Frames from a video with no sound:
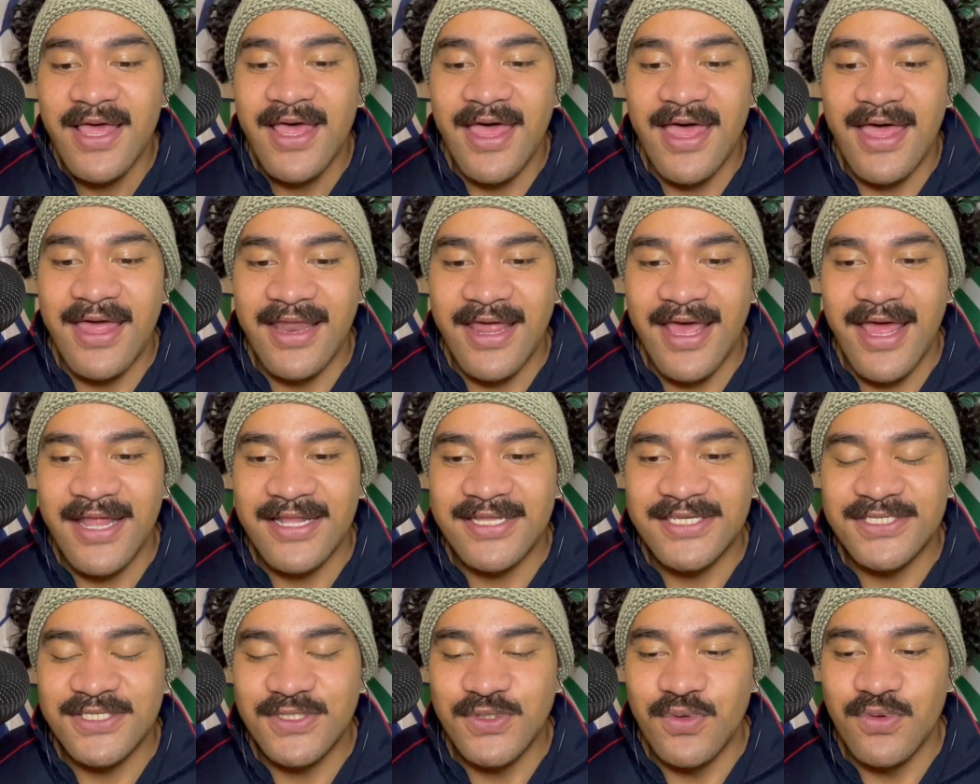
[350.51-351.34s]
It
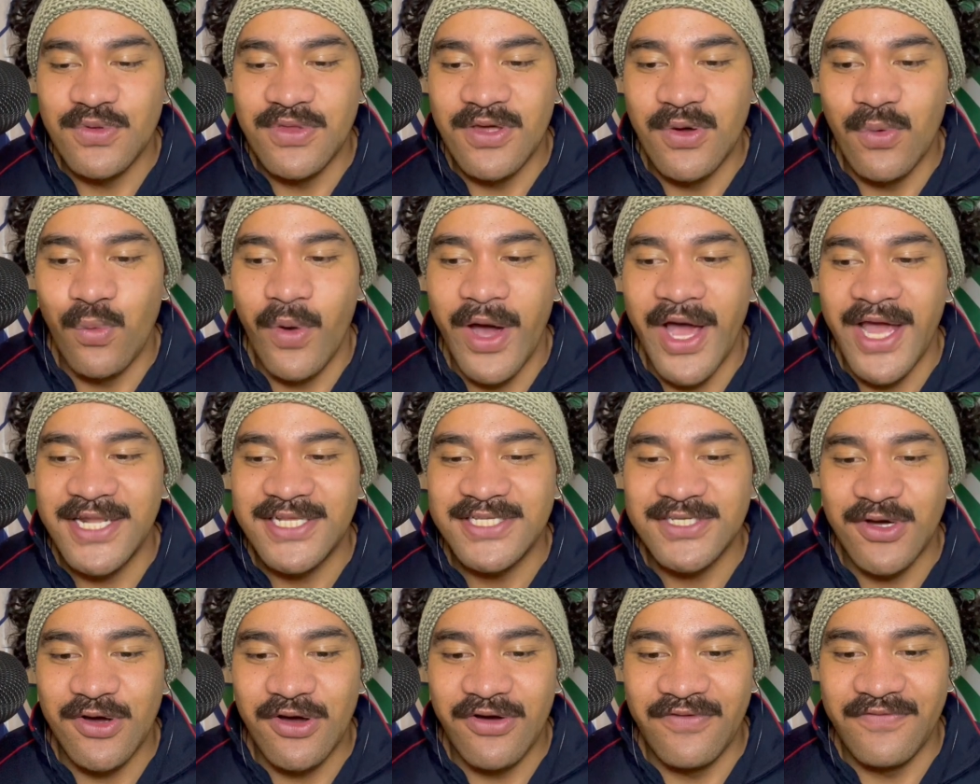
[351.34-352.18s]
adds to the
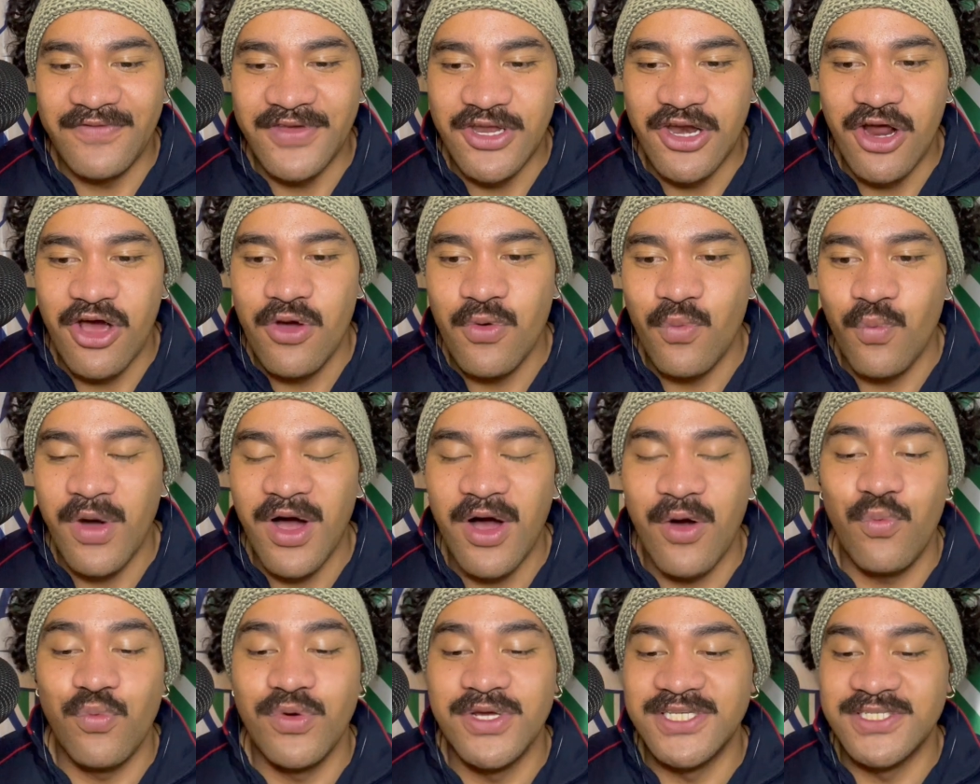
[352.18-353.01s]
weight of,
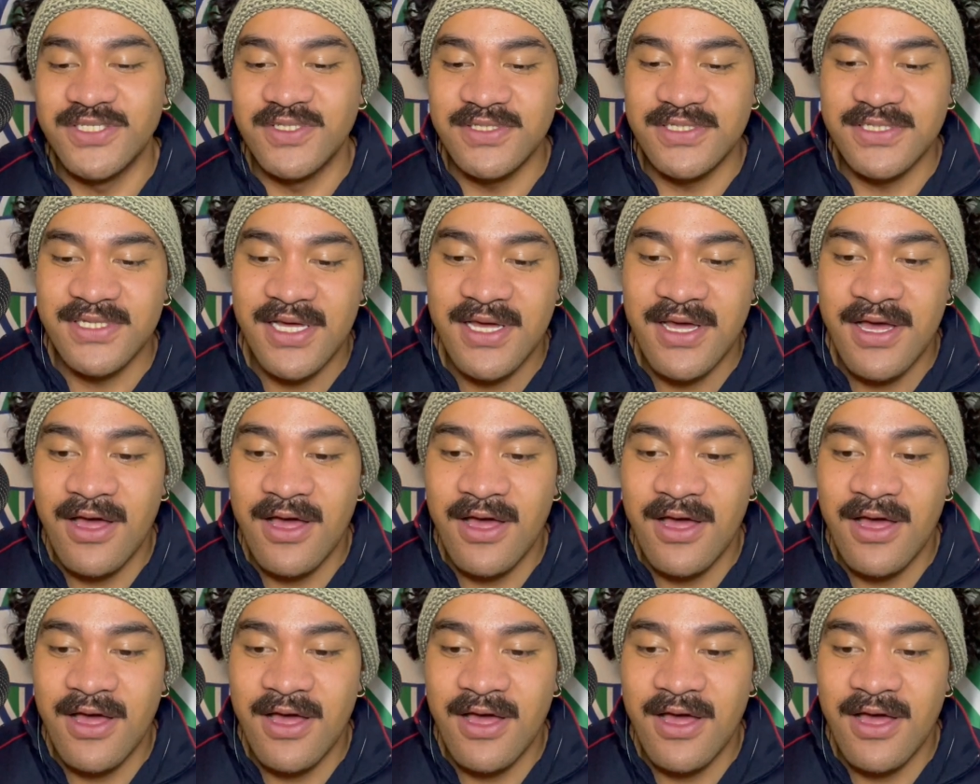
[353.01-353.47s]
what was